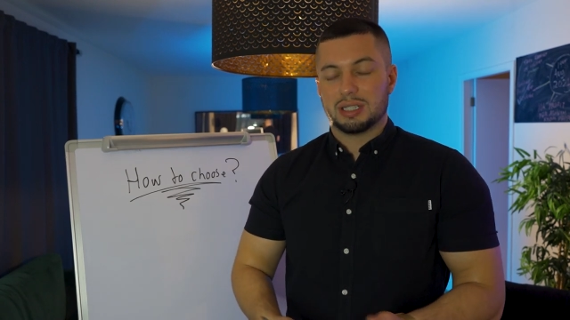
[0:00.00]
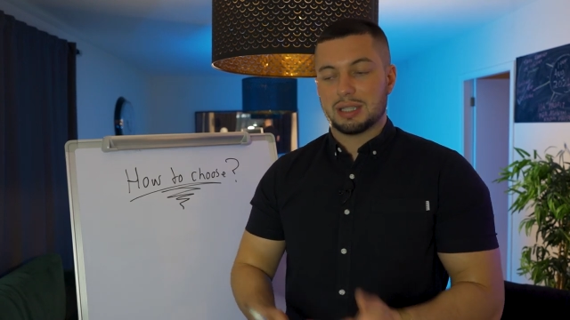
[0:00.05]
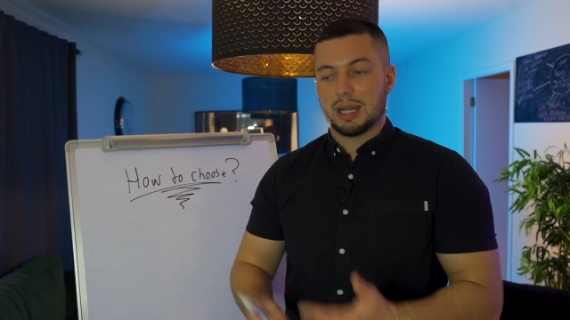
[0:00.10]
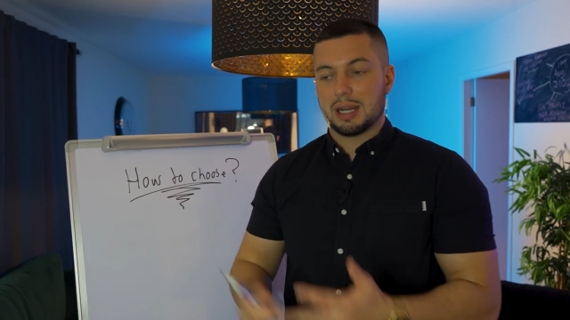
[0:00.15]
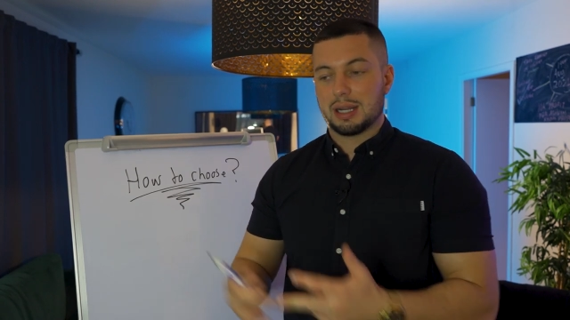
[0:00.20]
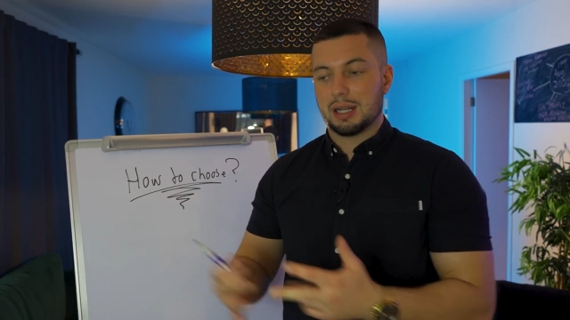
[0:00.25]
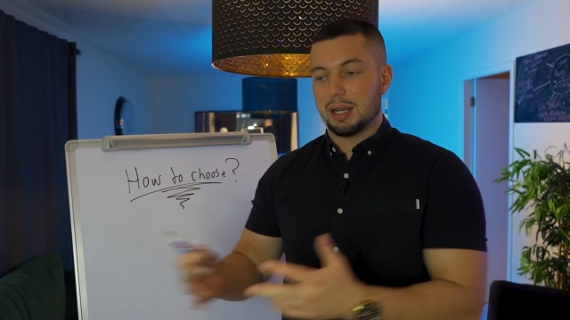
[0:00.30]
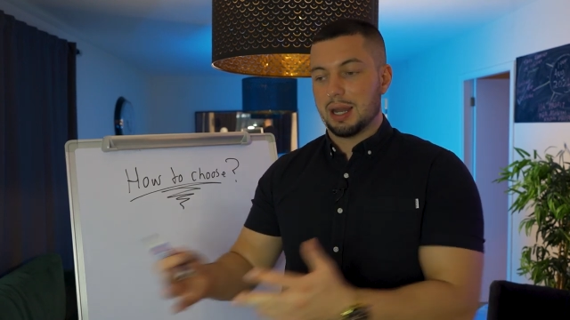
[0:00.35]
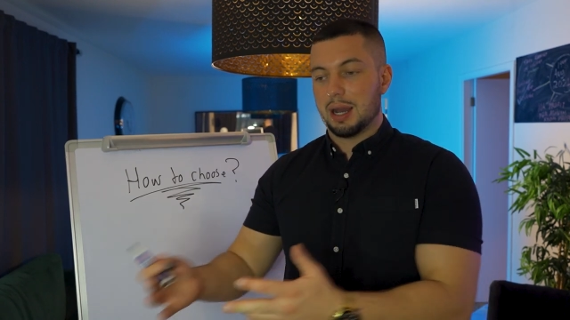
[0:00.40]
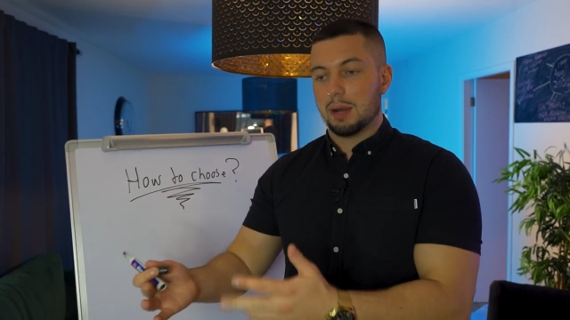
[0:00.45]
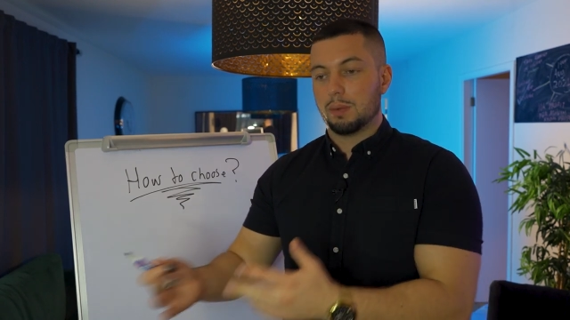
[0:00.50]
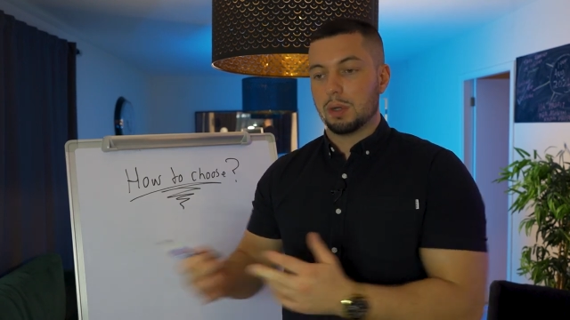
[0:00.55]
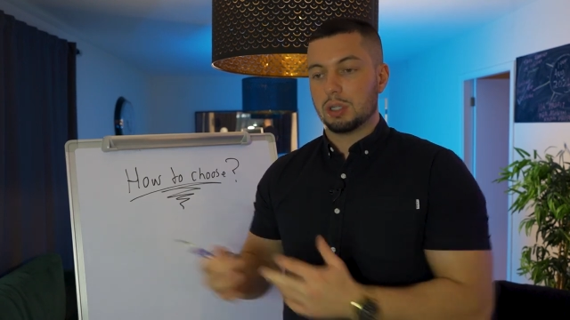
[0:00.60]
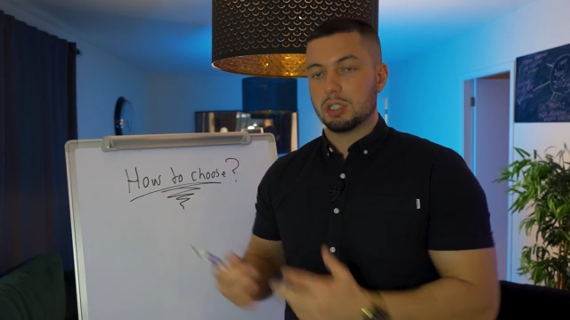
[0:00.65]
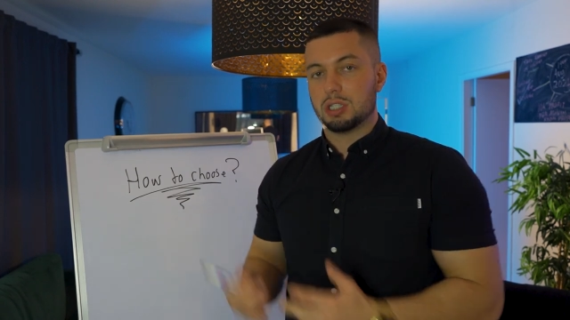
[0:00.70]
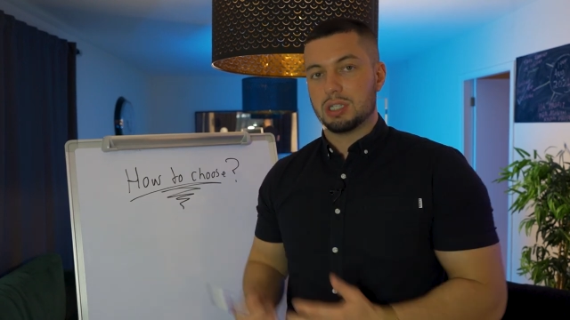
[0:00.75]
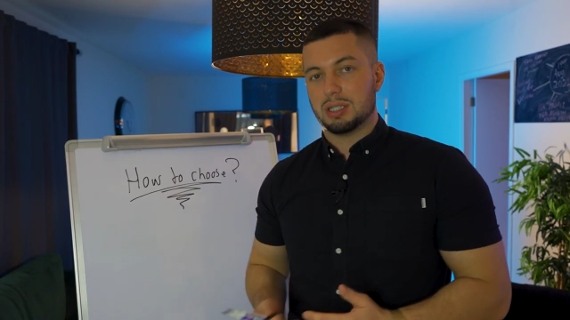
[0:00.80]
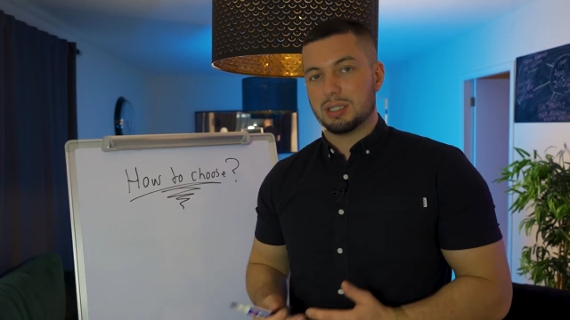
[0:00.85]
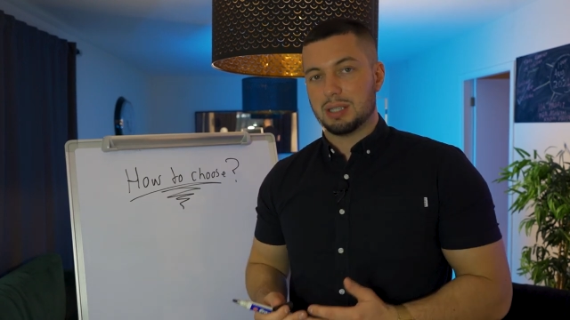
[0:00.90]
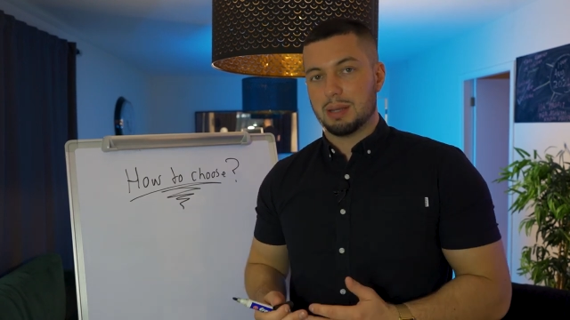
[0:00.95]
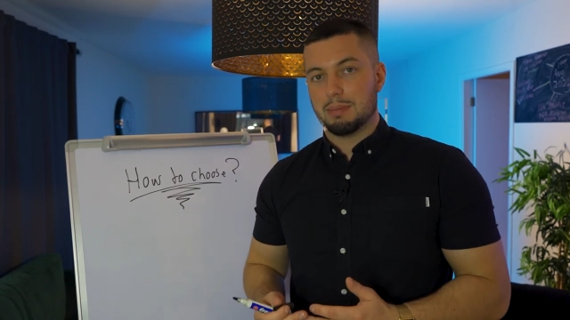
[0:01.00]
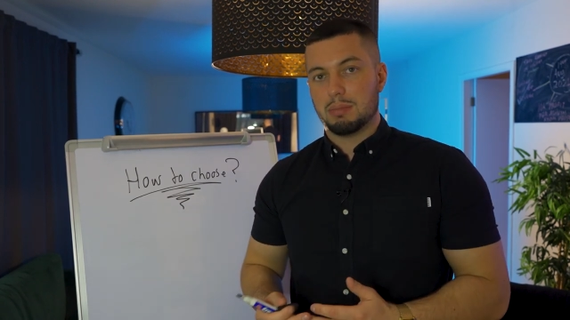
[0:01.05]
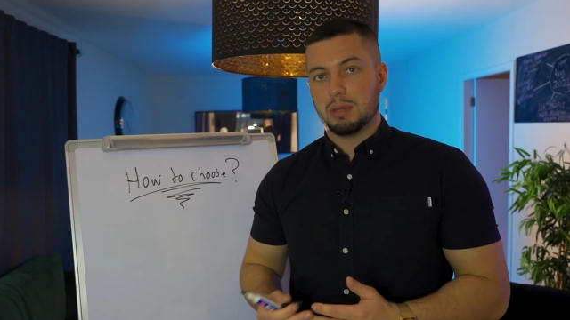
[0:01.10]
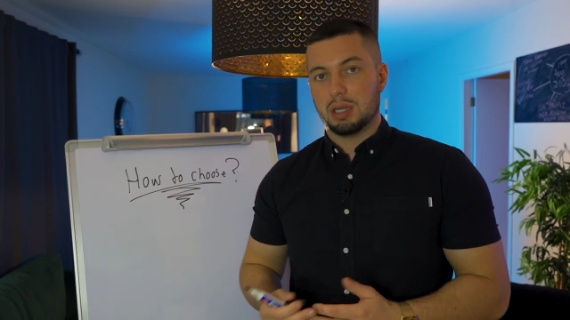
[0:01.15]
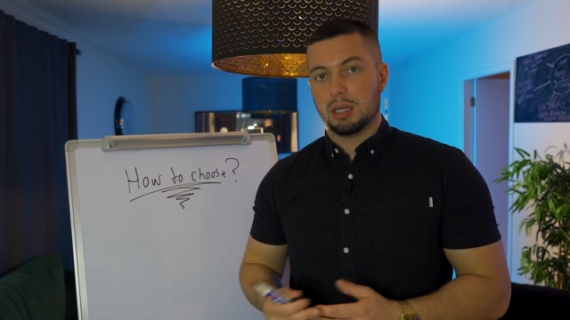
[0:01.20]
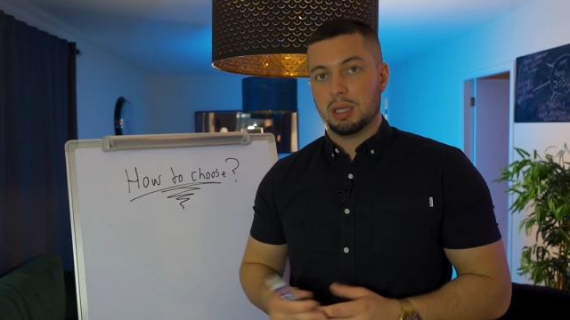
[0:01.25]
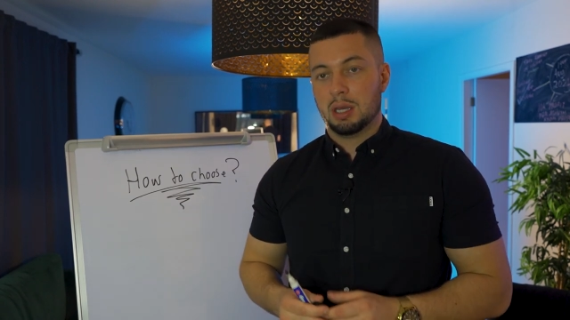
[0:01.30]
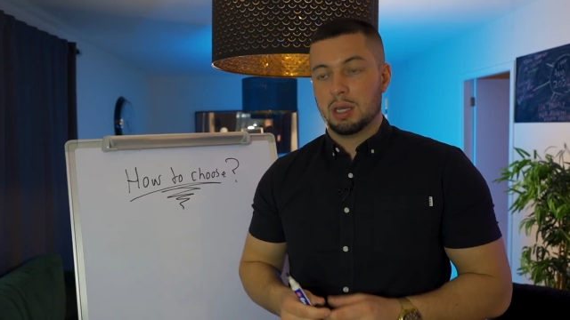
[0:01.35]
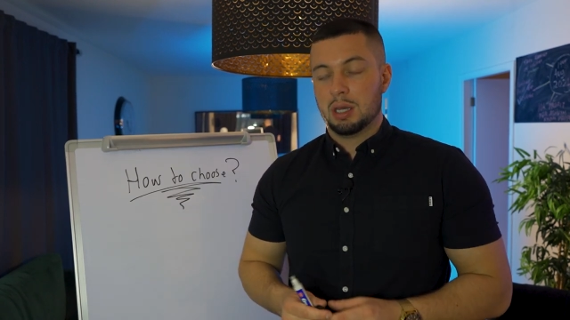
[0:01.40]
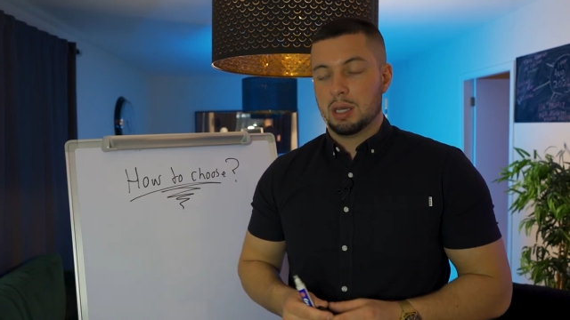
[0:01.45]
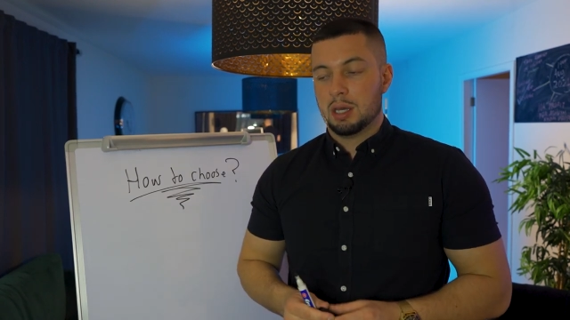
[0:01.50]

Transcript: exactly like what she sent me.